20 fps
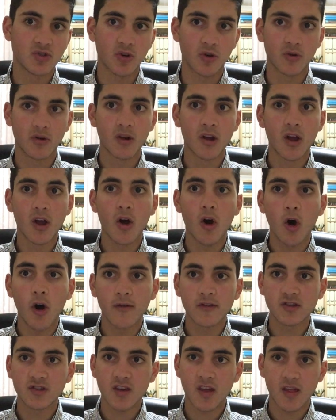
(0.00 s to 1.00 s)
So,
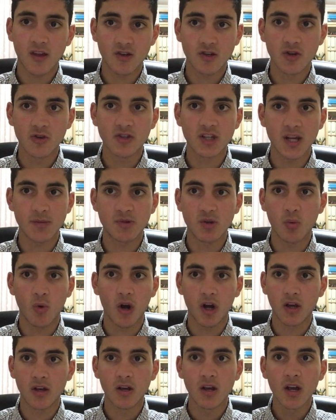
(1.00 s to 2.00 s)
obviously, they're the 2 teams you
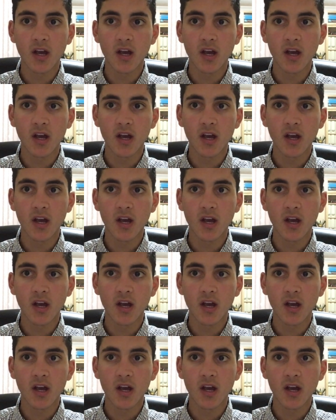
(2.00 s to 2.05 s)
want to